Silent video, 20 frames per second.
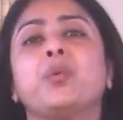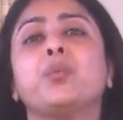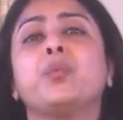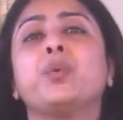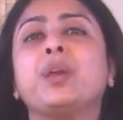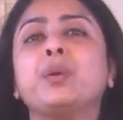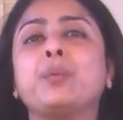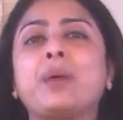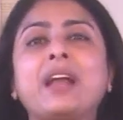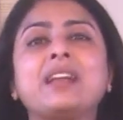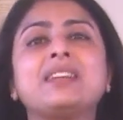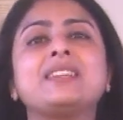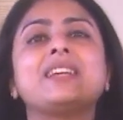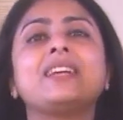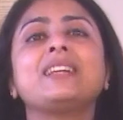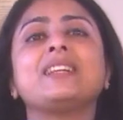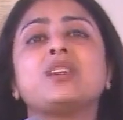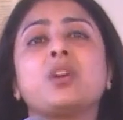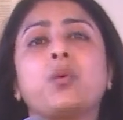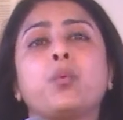we went
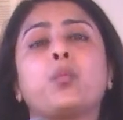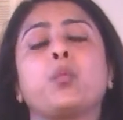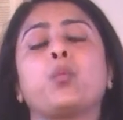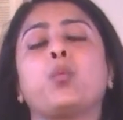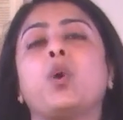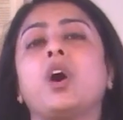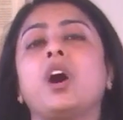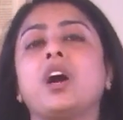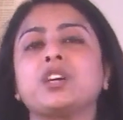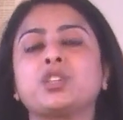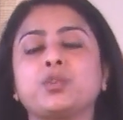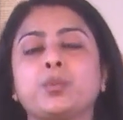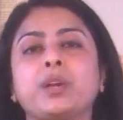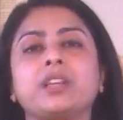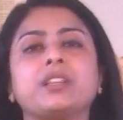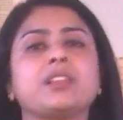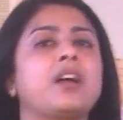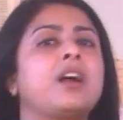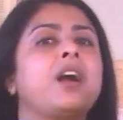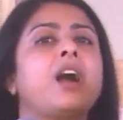and worked with
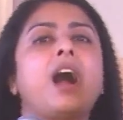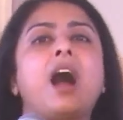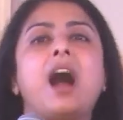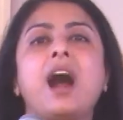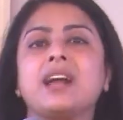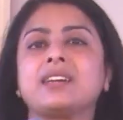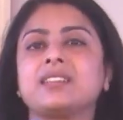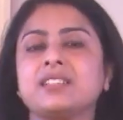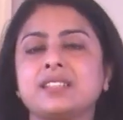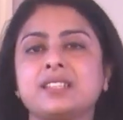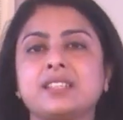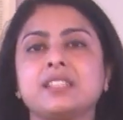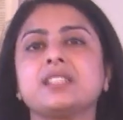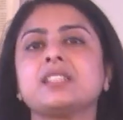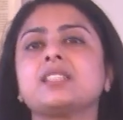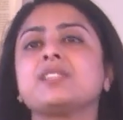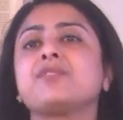artisans,